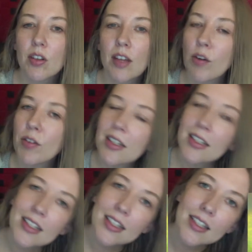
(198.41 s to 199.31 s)
they often
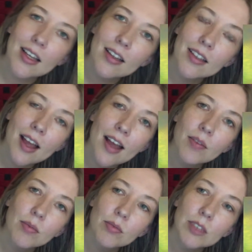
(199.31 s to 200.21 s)

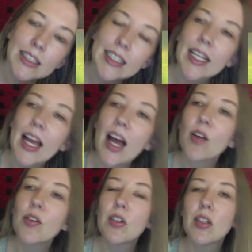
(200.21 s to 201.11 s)
seek
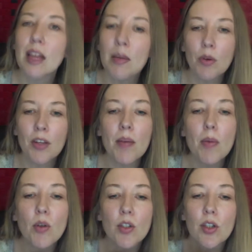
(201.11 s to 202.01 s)
out their
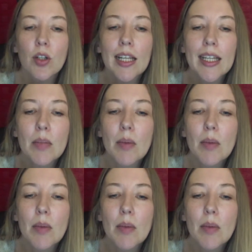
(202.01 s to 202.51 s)
emotional need by